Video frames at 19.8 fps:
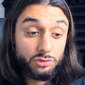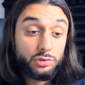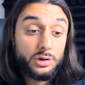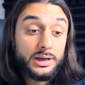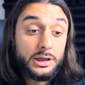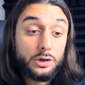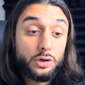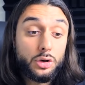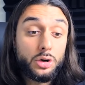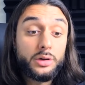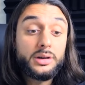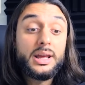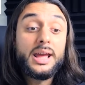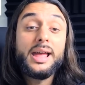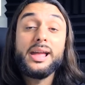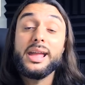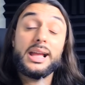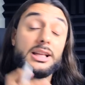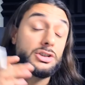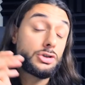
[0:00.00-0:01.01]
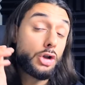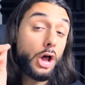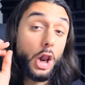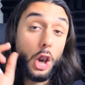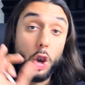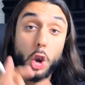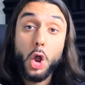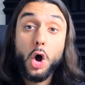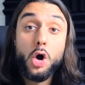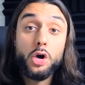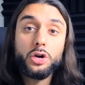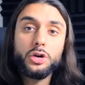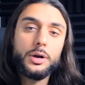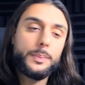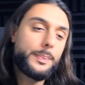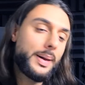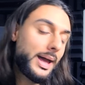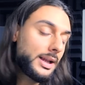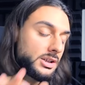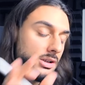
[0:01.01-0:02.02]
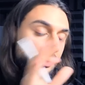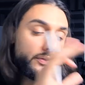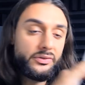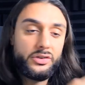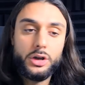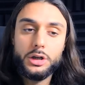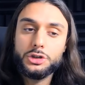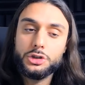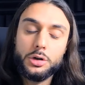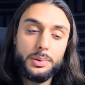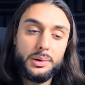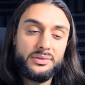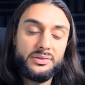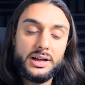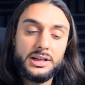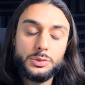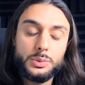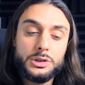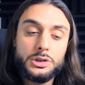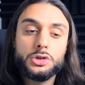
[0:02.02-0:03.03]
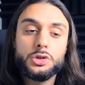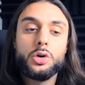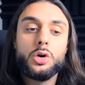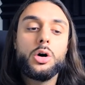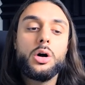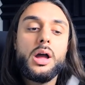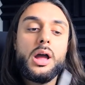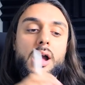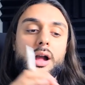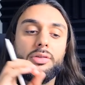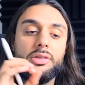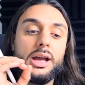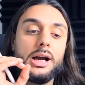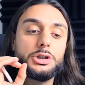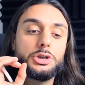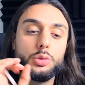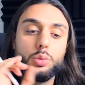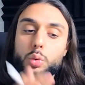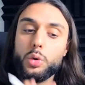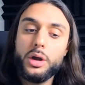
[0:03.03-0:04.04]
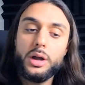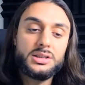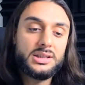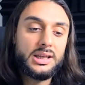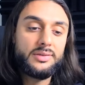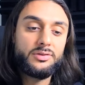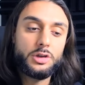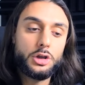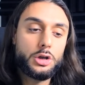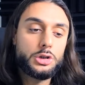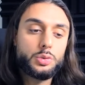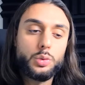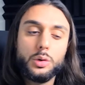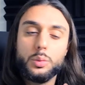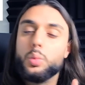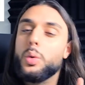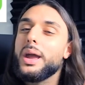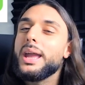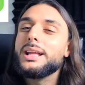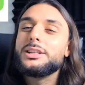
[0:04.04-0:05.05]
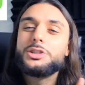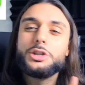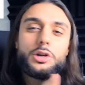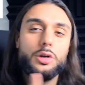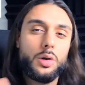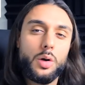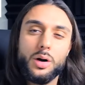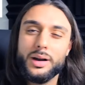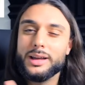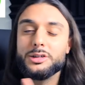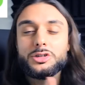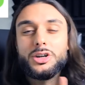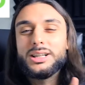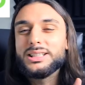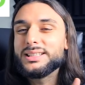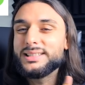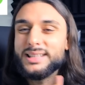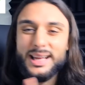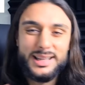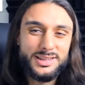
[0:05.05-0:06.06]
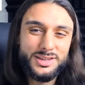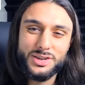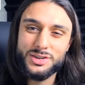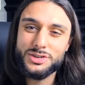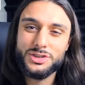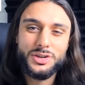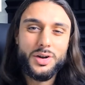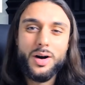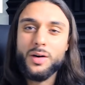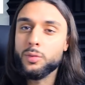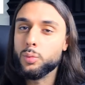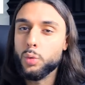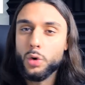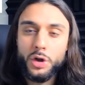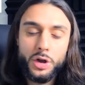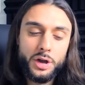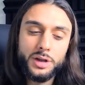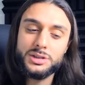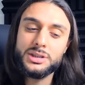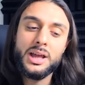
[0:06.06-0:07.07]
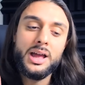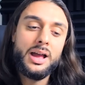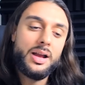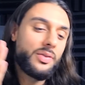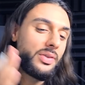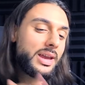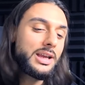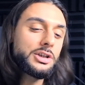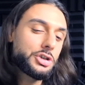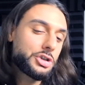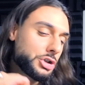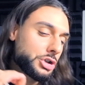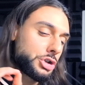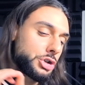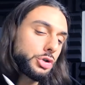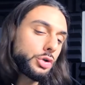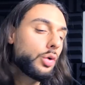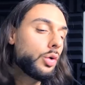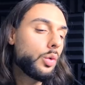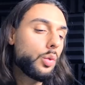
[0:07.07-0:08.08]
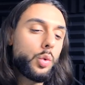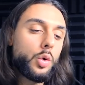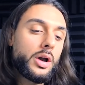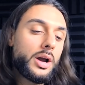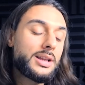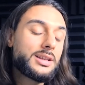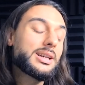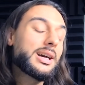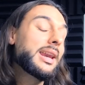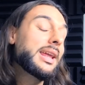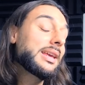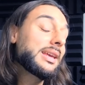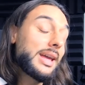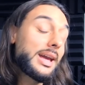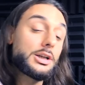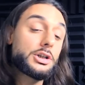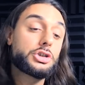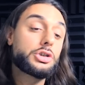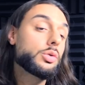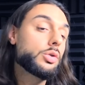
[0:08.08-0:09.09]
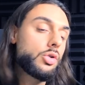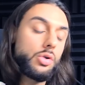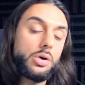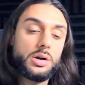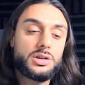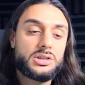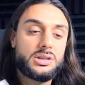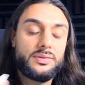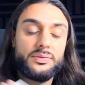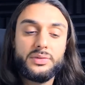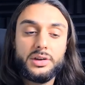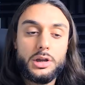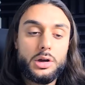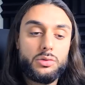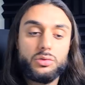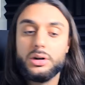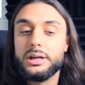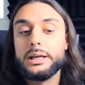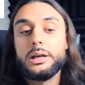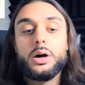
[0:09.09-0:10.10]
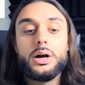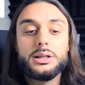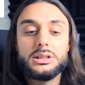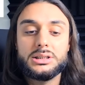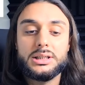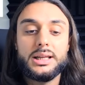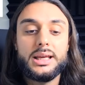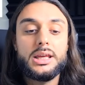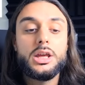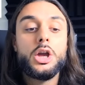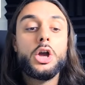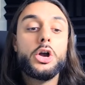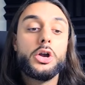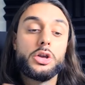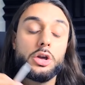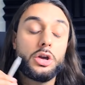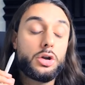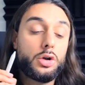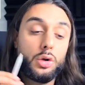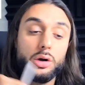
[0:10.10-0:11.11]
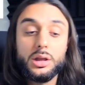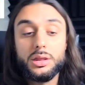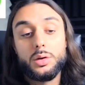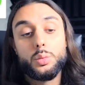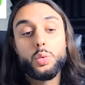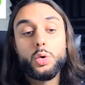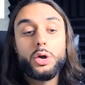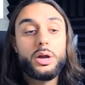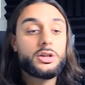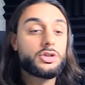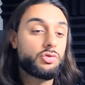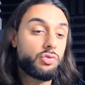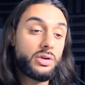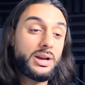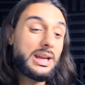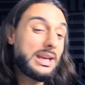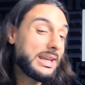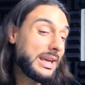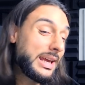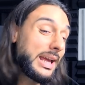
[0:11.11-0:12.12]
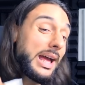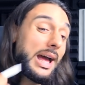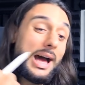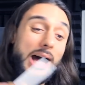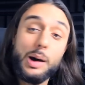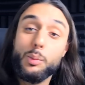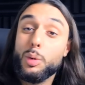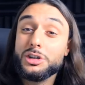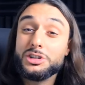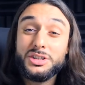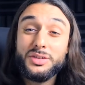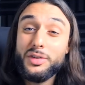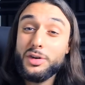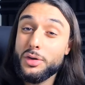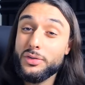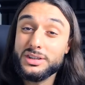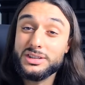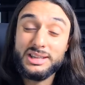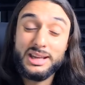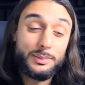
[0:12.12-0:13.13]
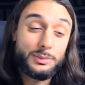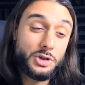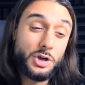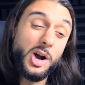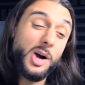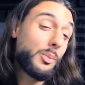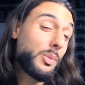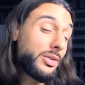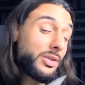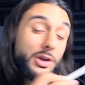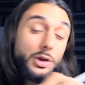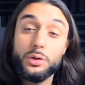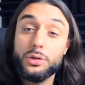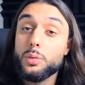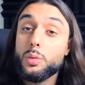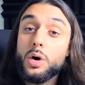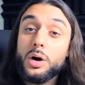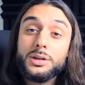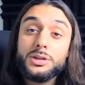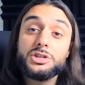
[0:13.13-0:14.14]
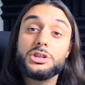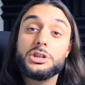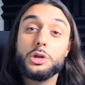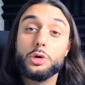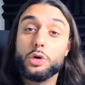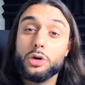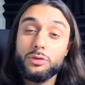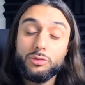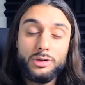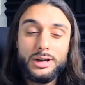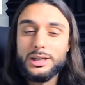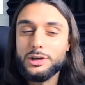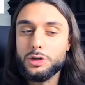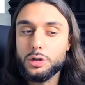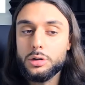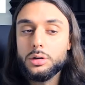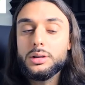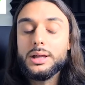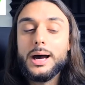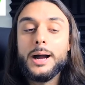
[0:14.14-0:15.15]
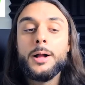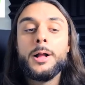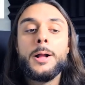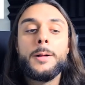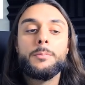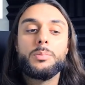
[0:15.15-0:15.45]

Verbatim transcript: really good. It's not long compared to the first couple of ads we saw. The actual words they've used were way too long. It's like a sentence of words. These are just short words, and it gets you across the video really nicely. You can look at the words, read it, and watch the video at the same time with the other ones. You couldn't really do that